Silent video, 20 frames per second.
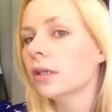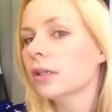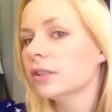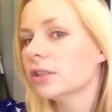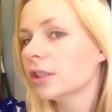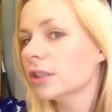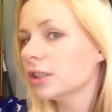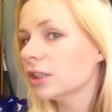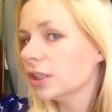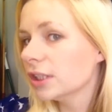
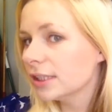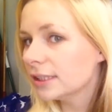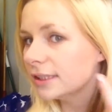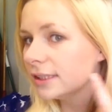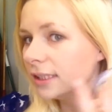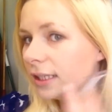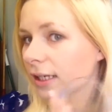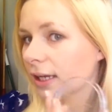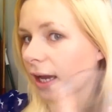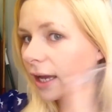So as you can
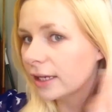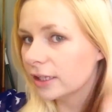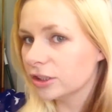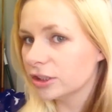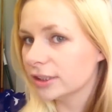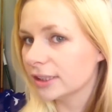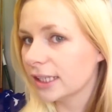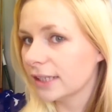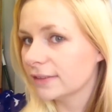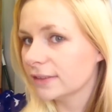see, it kind of
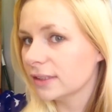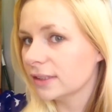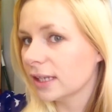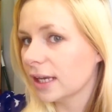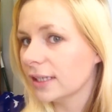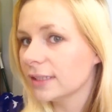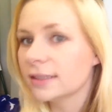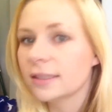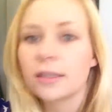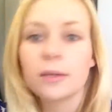just gives a
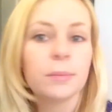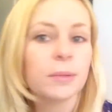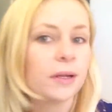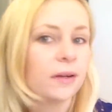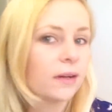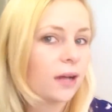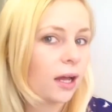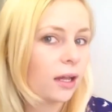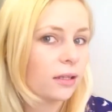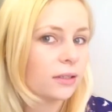nice little bit
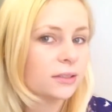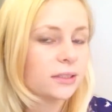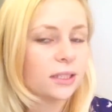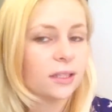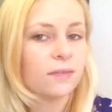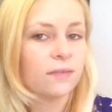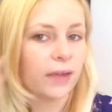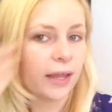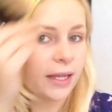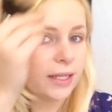of color to
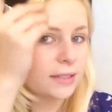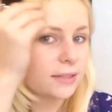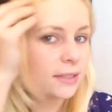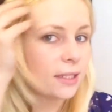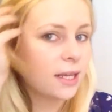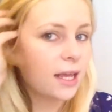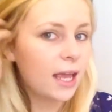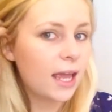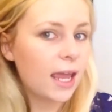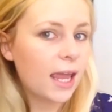the face,
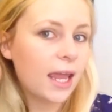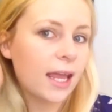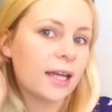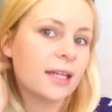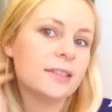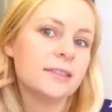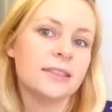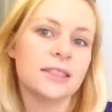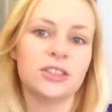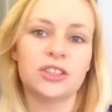
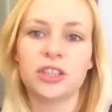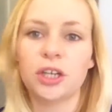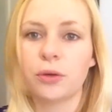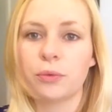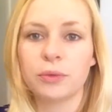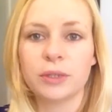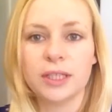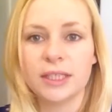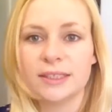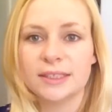and it's a
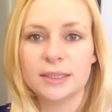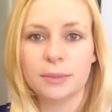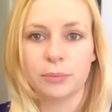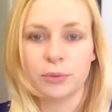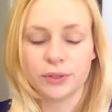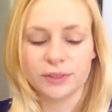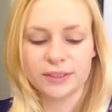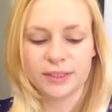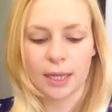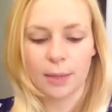really
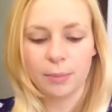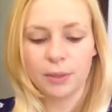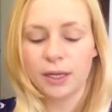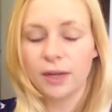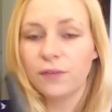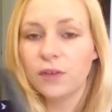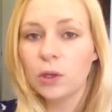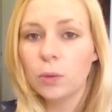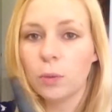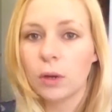simple step. And
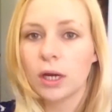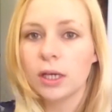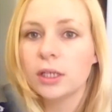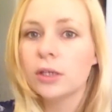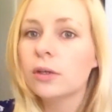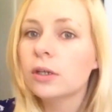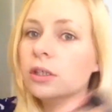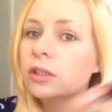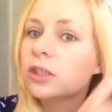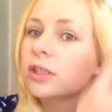if you want,
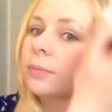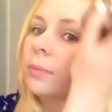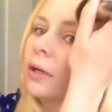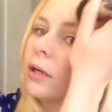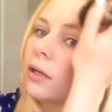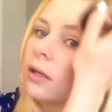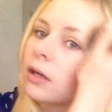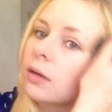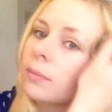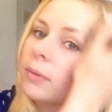you can just
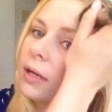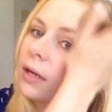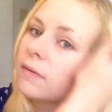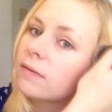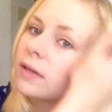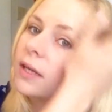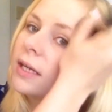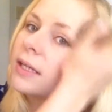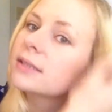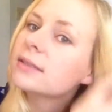put a little bit
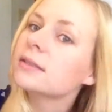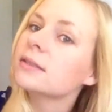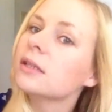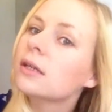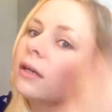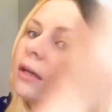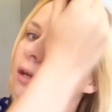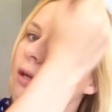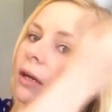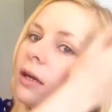of this
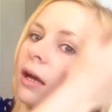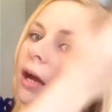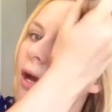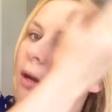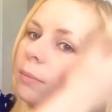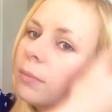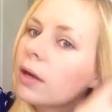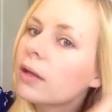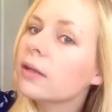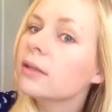
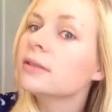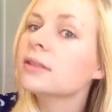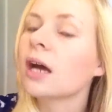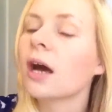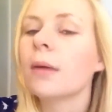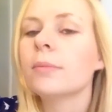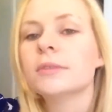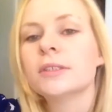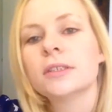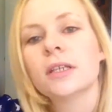up on the
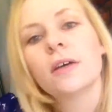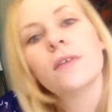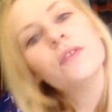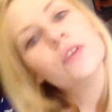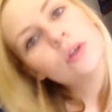tops of